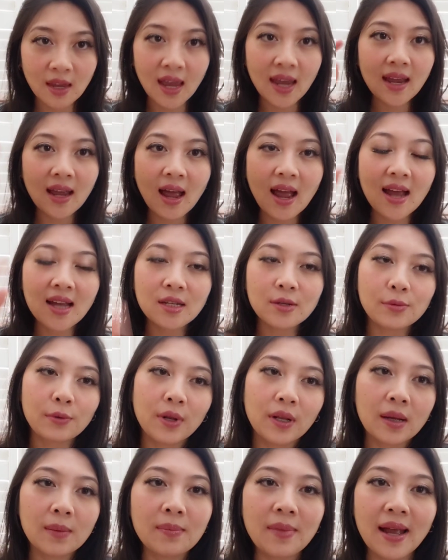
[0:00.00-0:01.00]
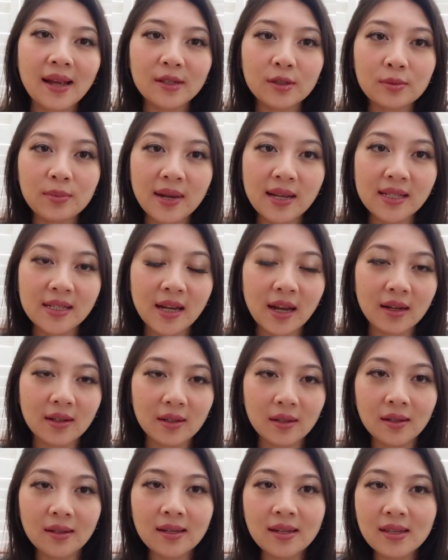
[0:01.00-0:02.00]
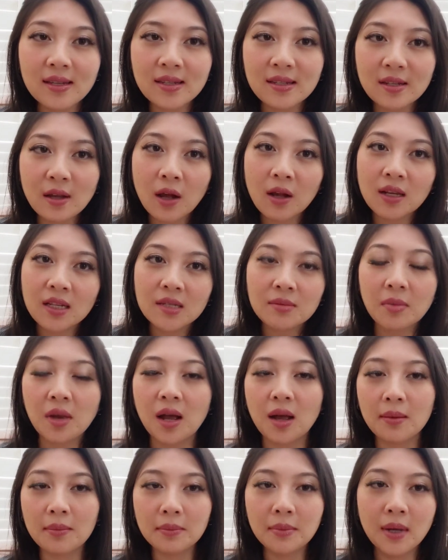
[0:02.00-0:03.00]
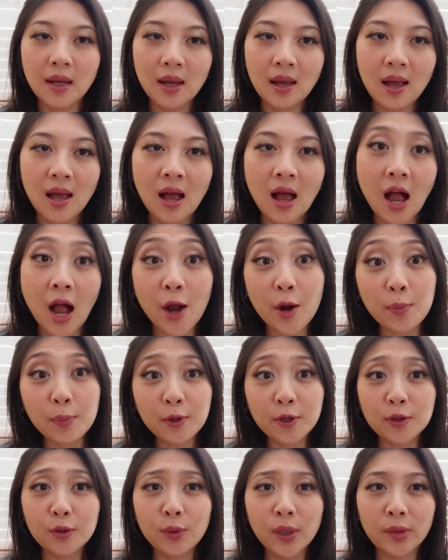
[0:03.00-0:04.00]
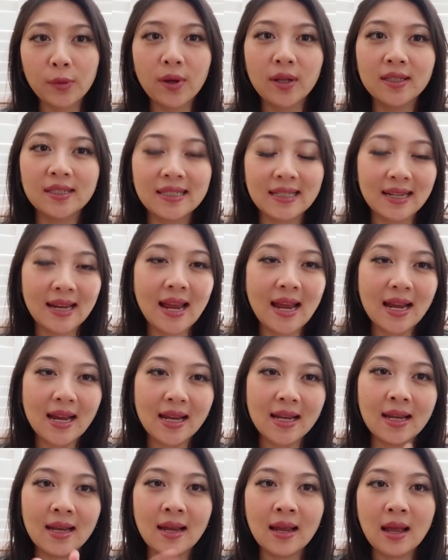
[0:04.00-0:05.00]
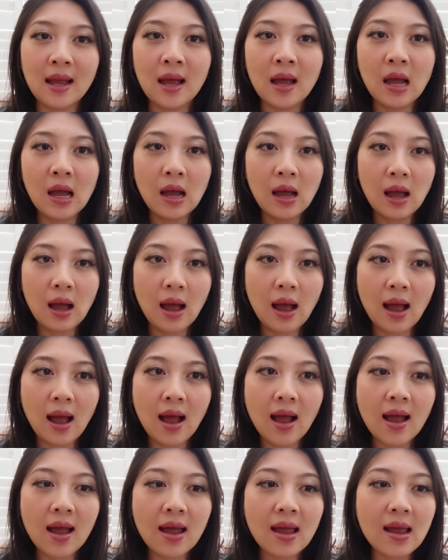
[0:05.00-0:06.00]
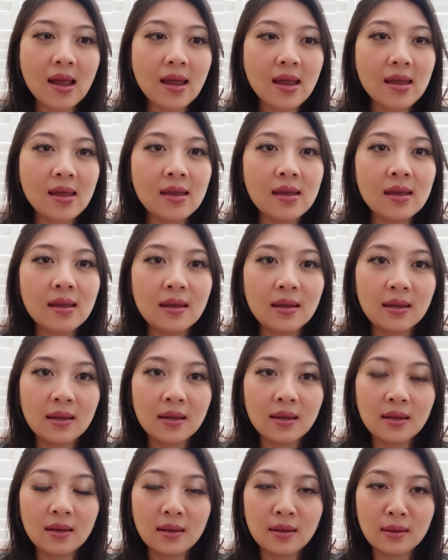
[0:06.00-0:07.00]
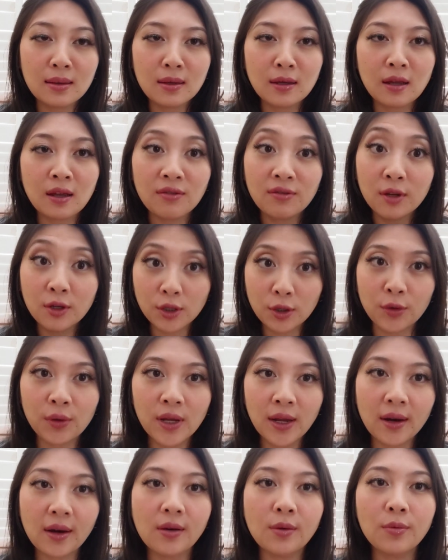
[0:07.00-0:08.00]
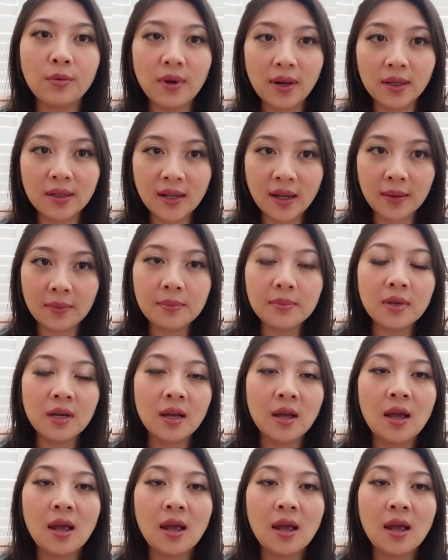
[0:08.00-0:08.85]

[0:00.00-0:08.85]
Hey guys, welcome back to my channel. This is Ollie's mom. I hope you're doing well today. I, if you're new here, welcome.